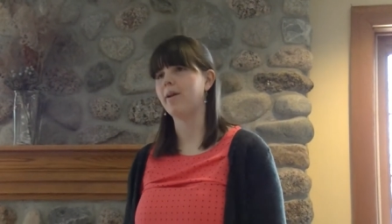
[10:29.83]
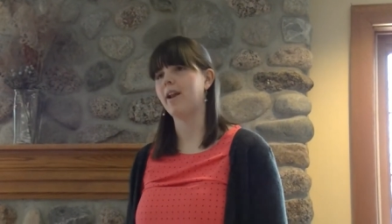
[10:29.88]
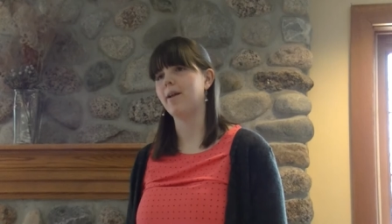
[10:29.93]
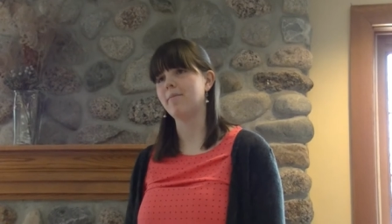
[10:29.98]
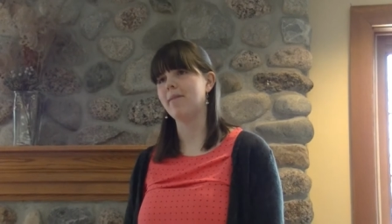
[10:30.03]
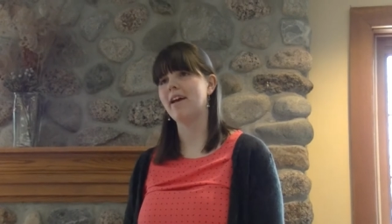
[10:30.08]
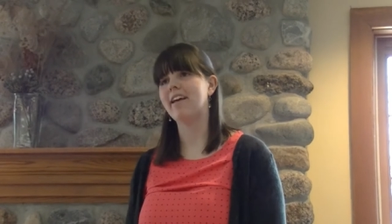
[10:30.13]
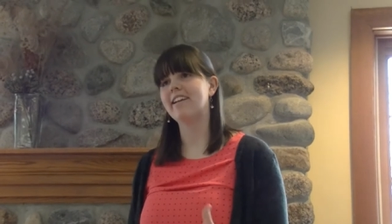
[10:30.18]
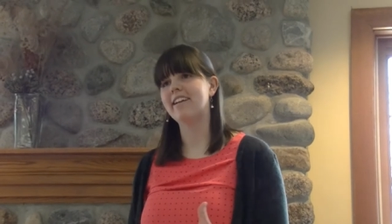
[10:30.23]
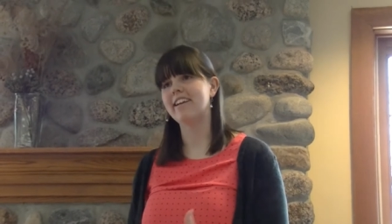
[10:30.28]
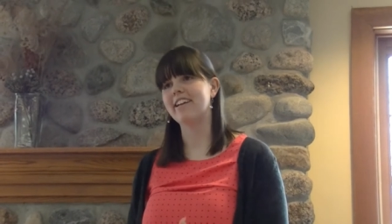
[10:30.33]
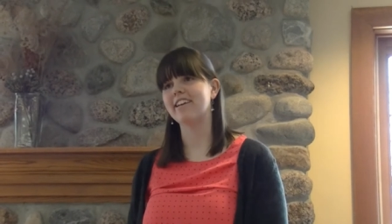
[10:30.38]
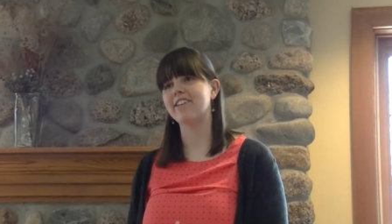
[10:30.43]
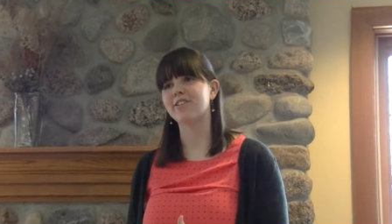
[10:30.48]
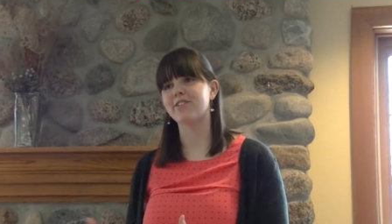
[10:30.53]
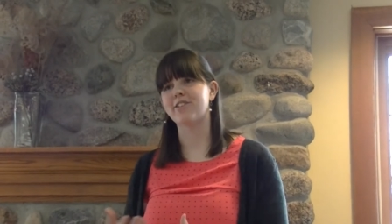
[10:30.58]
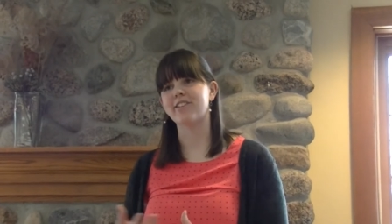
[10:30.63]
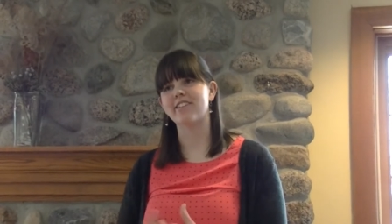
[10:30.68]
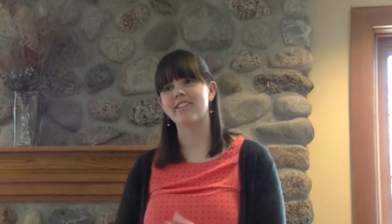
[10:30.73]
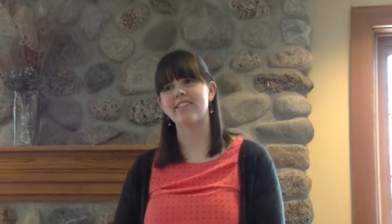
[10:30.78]
but I'm not an
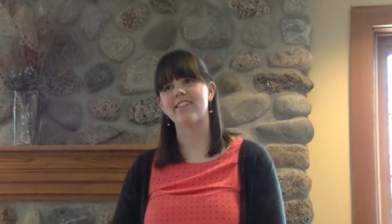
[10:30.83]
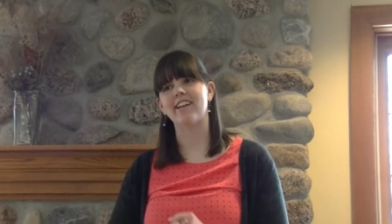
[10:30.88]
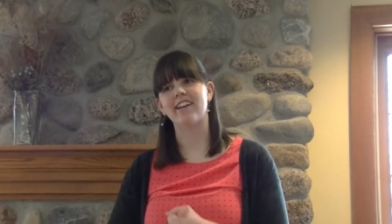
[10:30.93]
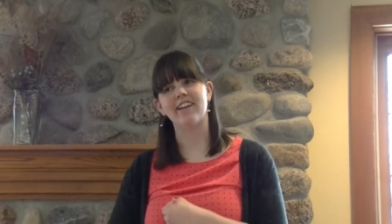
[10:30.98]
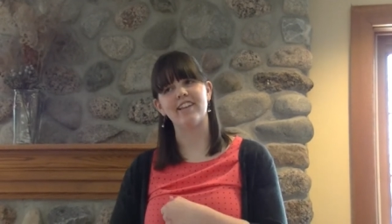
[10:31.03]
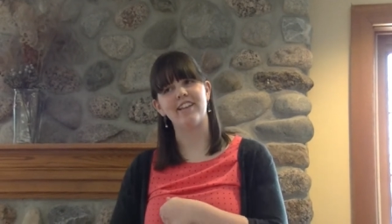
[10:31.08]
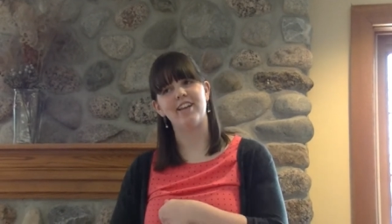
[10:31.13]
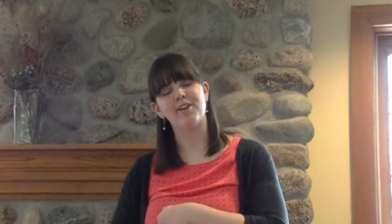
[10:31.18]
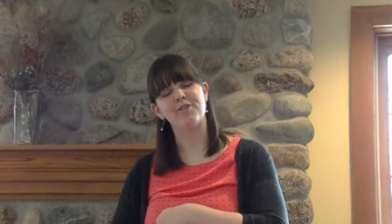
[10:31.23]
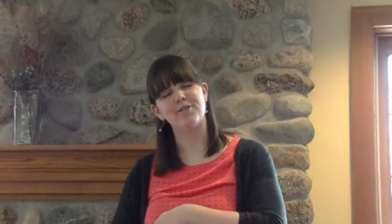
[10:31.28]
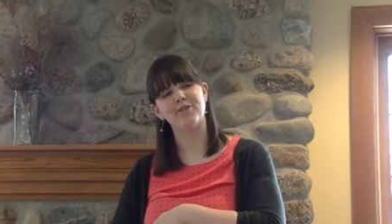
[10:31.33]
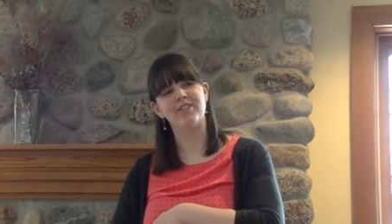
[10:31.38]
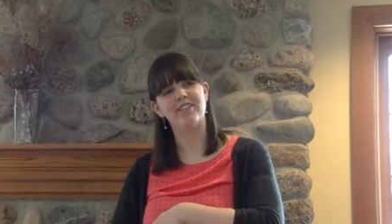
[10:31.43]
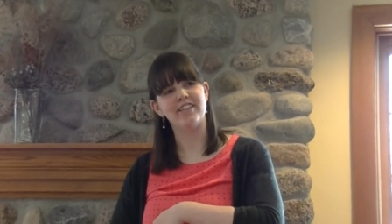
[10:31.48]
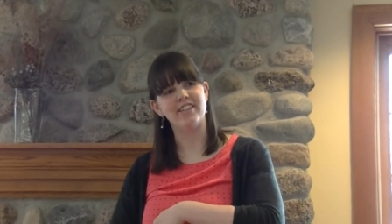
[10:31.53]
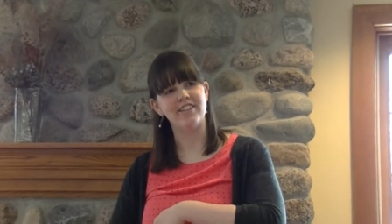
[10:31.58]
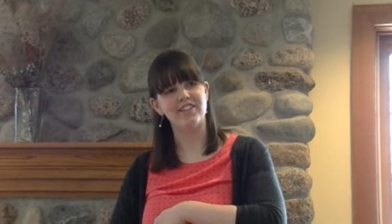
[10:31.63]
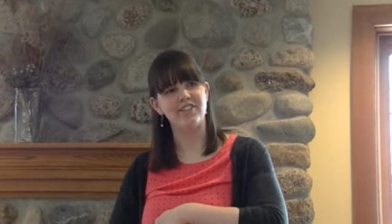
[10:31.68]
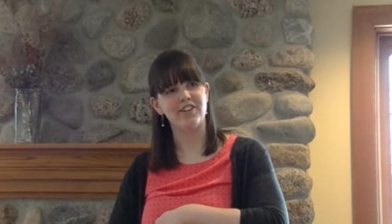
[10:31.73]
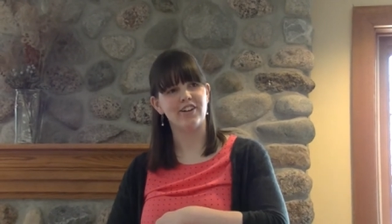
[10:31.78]
English as a second language
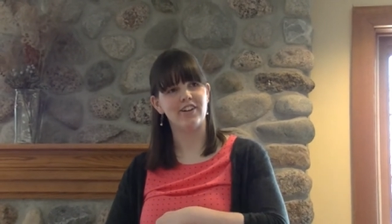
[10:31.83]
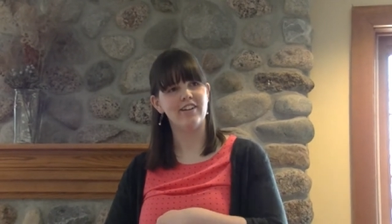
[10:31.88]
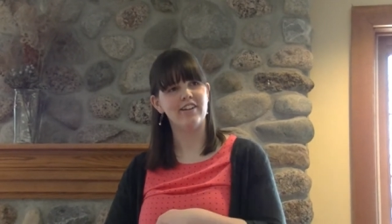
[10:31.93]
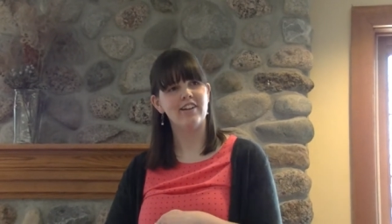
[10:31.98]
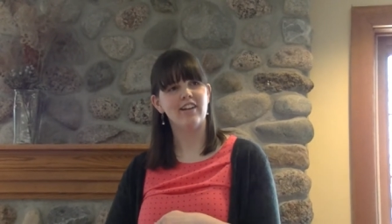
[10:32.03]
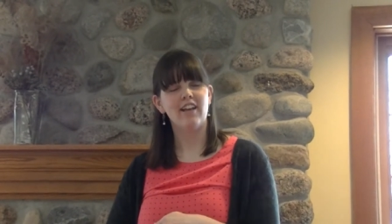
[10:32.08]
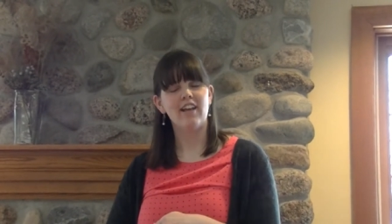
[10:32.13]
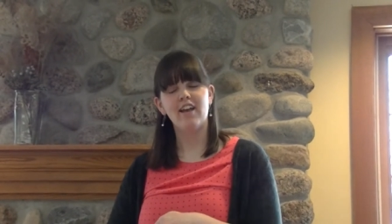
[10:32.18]
teacher.